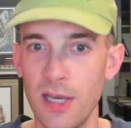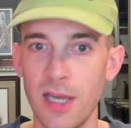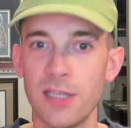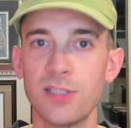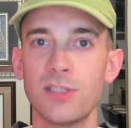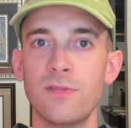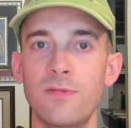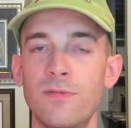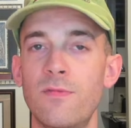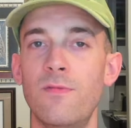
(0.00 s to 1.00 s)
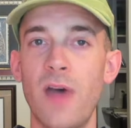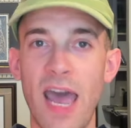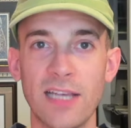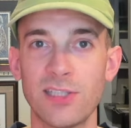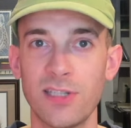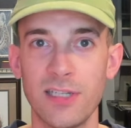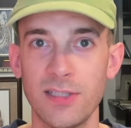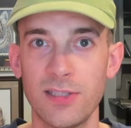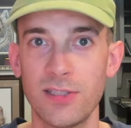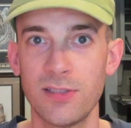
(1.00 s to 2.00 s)
and its
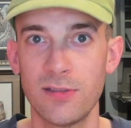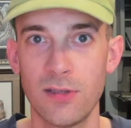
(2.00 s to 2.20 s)
vastness.